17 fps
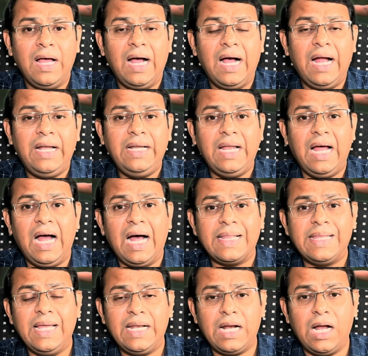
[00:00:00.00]
and
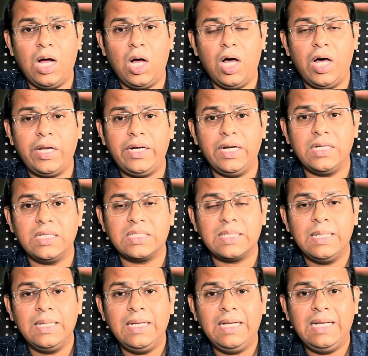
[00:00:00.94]
other
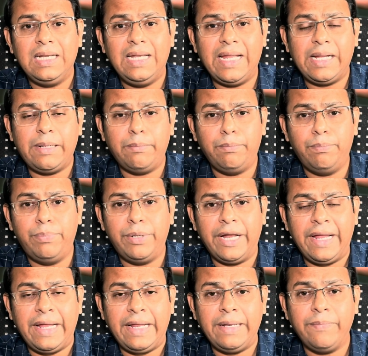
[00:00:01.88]
organs like
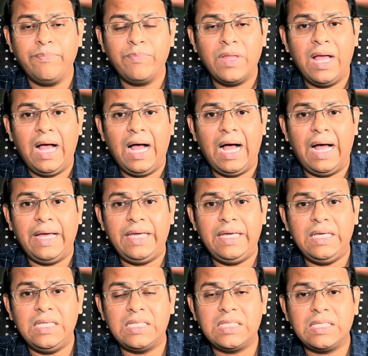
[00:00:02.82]
brain,
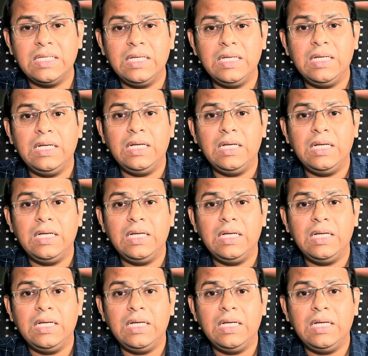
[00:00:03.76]
eyes,